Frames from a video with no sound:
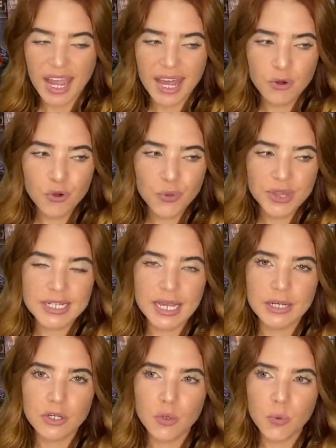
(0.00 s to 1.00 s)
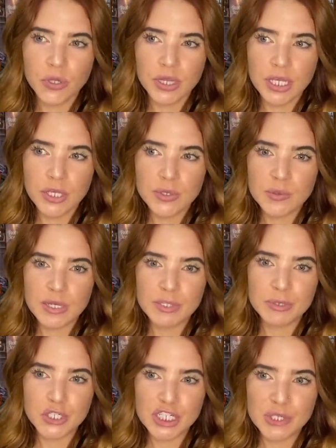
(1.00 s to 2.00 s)
I don't know what the technical word they use was,
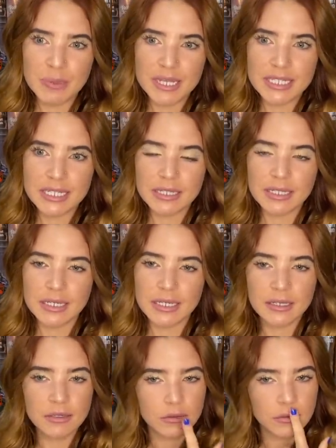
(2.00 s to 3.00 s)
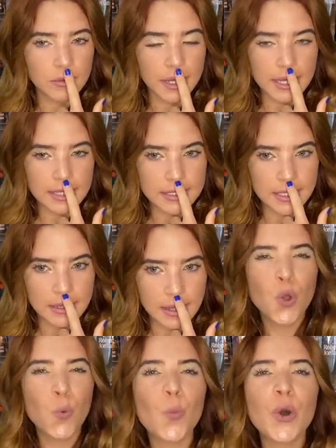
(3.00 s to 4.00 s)
but she's basically, oh, I can't say
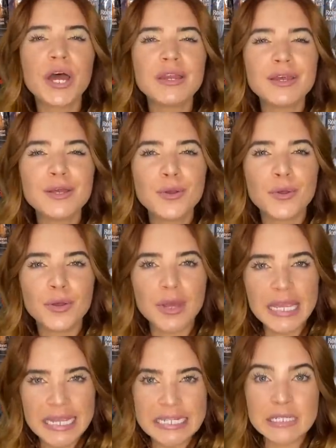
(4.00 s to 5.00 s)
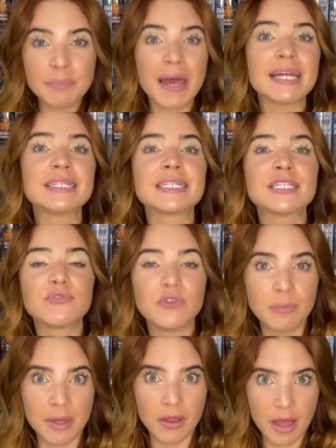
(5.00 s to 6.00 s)
that. One independent
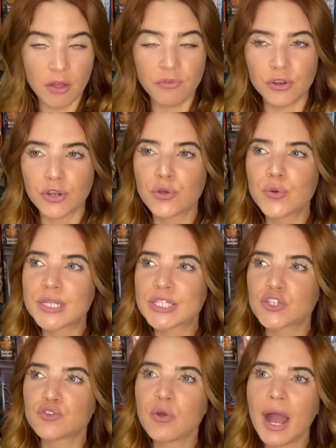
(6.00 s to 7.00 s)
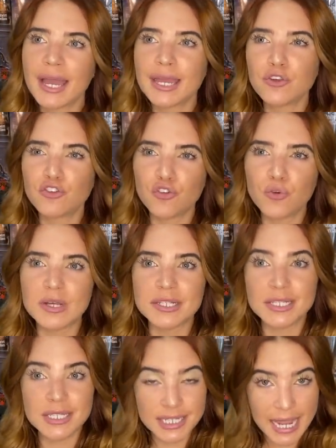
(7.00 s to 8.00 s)
female Elvar who is trying to
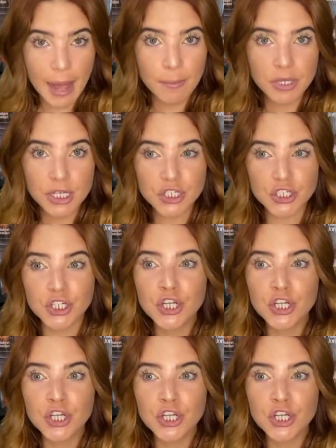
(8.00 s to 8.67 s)
establish